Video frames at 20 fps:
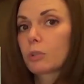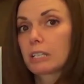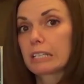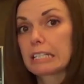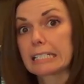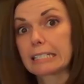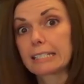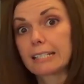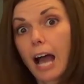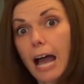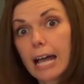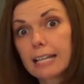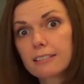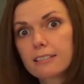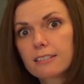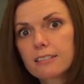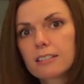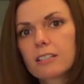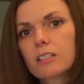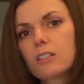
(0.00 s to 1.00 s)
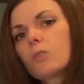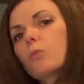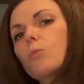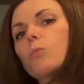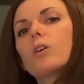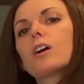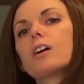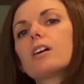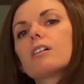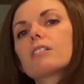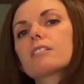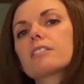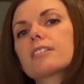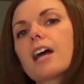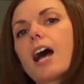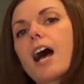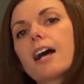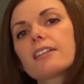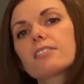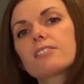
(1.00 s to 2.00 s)
what are these dots? Well, the
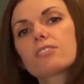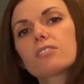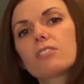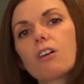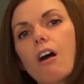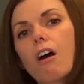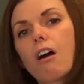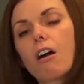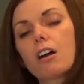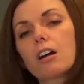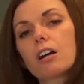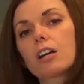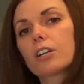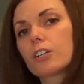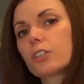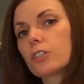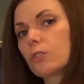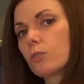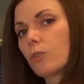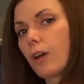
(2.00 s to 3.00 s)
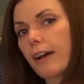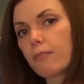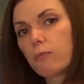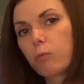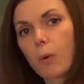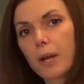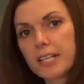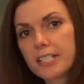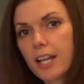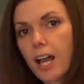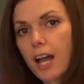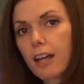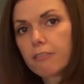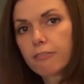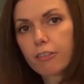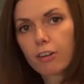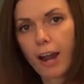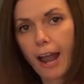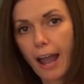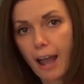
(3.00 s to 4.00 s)
dots are, you have 1 dot
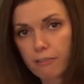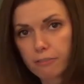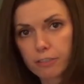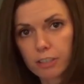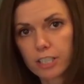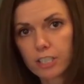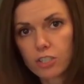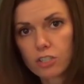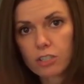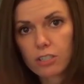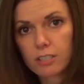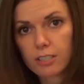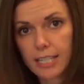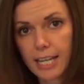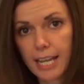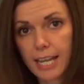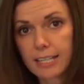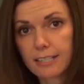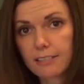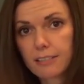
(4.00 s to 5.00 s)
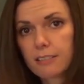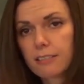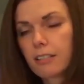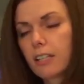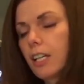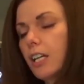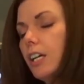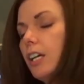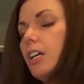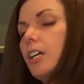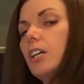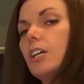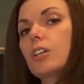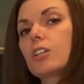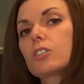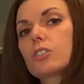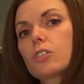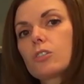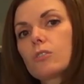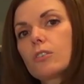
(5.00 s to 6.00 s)
for average days,
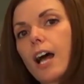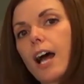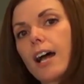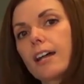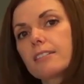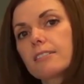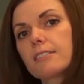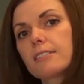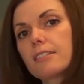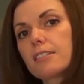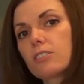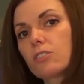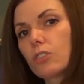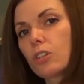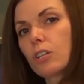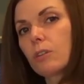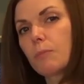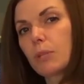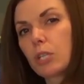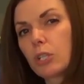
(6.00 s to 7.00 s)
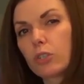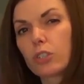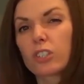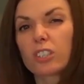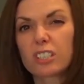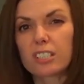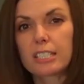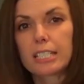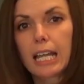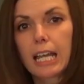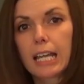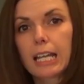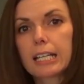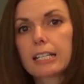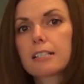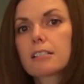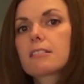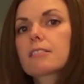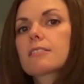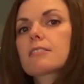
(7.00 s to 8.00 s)
2 dots, these are going to be your good
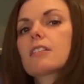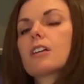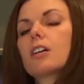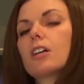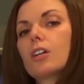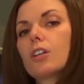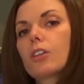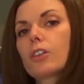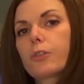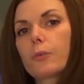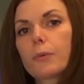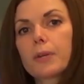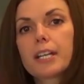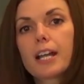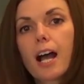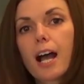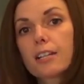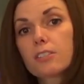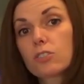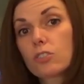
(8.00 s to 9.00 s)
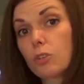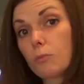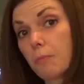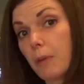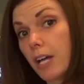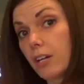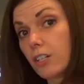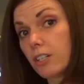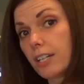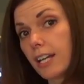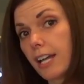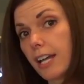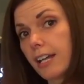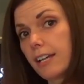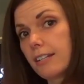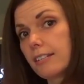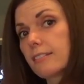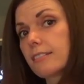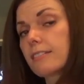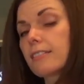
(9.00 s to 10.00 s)
days, 3 dots, your better
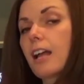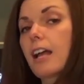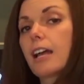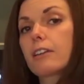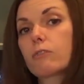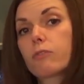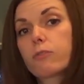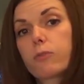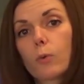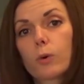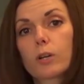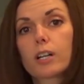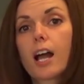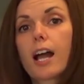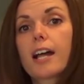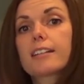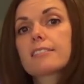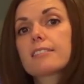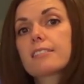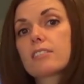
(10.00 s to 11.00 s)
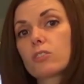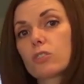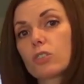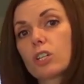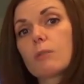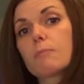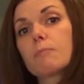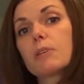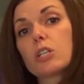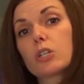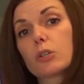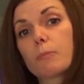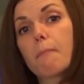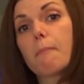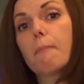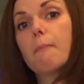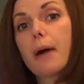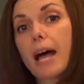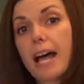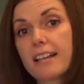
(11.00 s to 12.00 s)
days, and 4 dots, these are going to be your
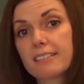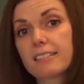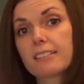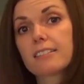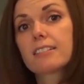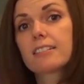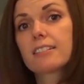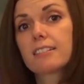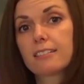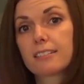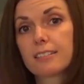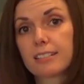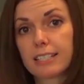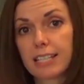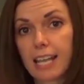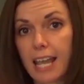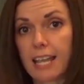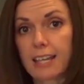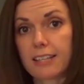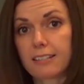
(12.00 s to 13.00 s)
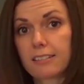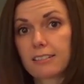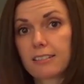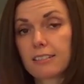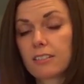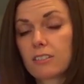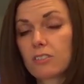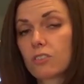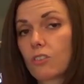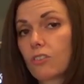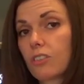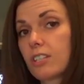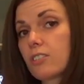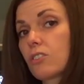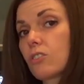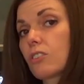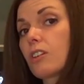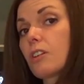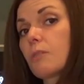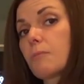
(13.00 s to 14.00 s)
best days. So these
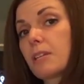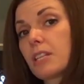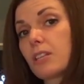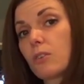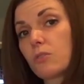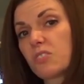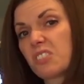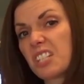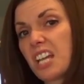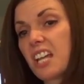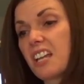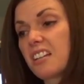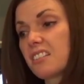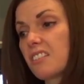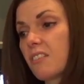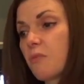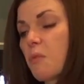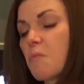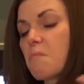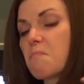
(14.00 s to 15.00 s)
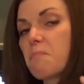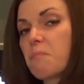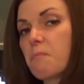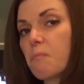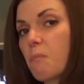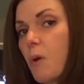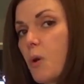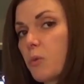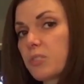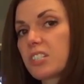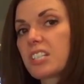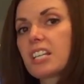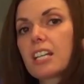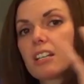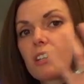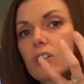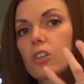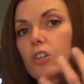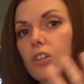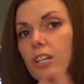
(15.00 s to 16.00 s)
are going to be those days of the most
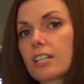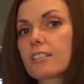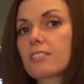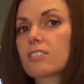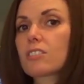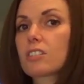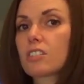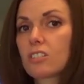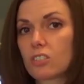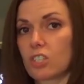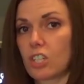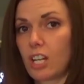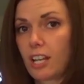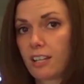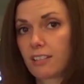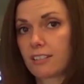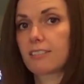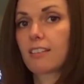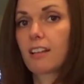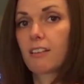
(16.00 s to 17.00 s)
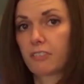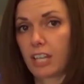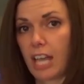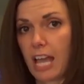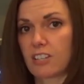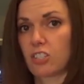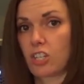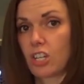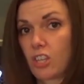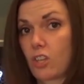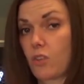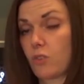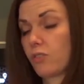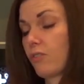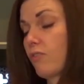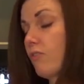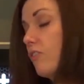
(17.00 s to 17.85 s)
increased chance of catching those